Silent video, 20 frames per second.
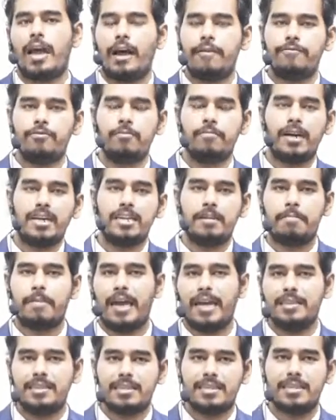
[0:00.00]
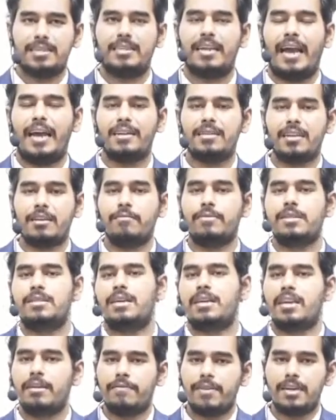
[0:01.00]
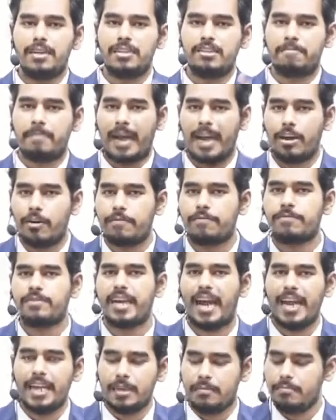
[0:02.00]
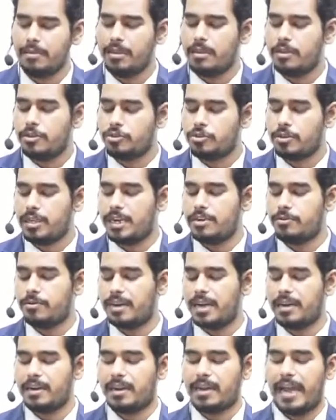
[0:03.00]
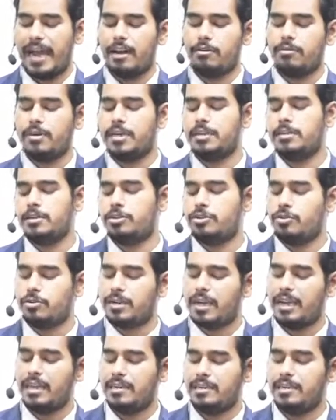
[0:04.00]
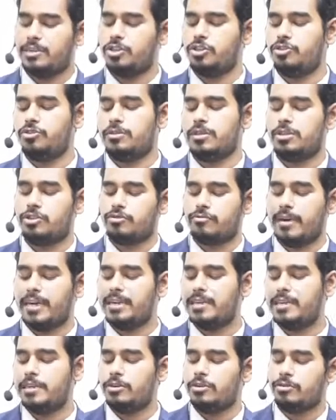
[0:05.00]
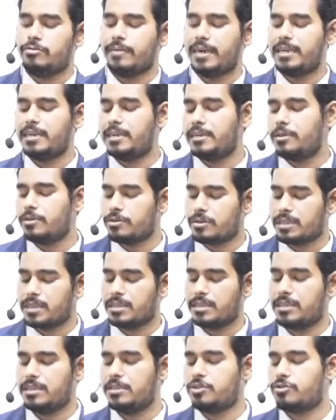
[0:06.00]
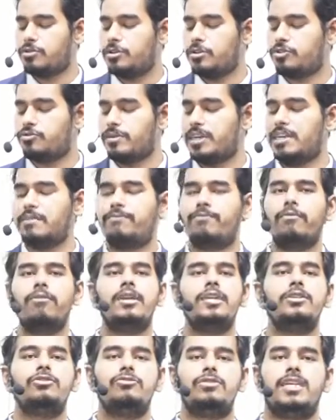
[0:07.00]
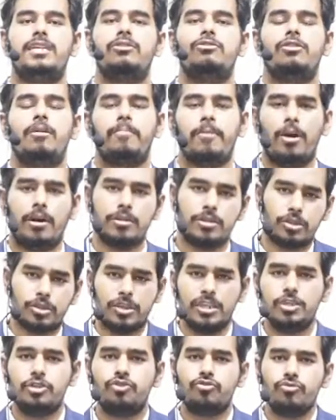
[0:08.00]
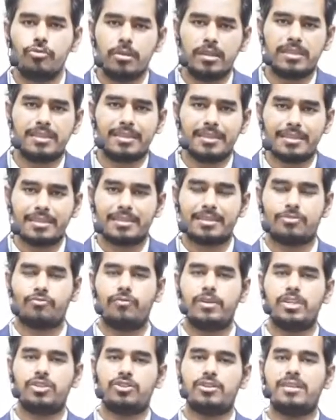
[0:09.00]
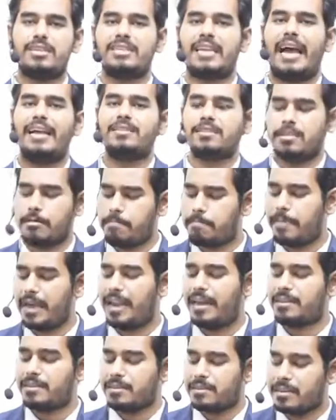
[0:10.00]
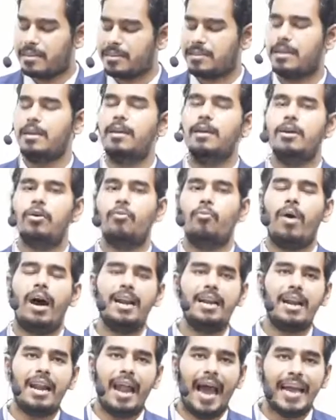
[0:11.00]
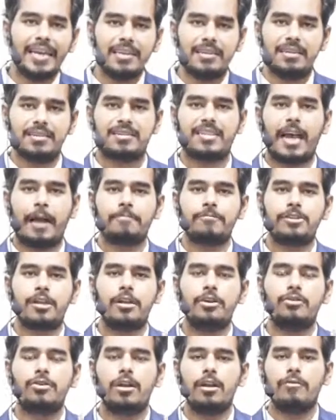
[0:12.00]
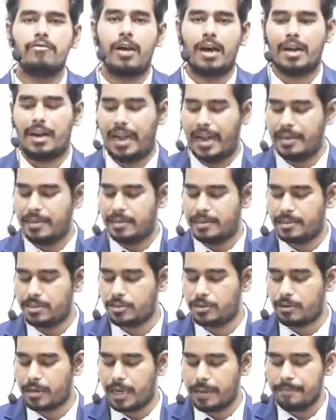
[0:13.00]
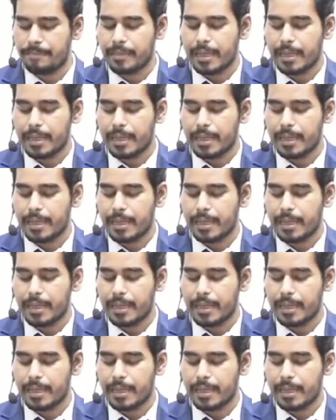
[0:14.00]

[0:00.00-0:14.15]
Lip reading: have to multiply this entire thing with the given span of time, so that you can calculate the total energy. So it is 20 into 20 into 60, so it is 24 into 10 to the power 3 joules. This question is as simple as this. One-liners, absolutely one-liners. Okay.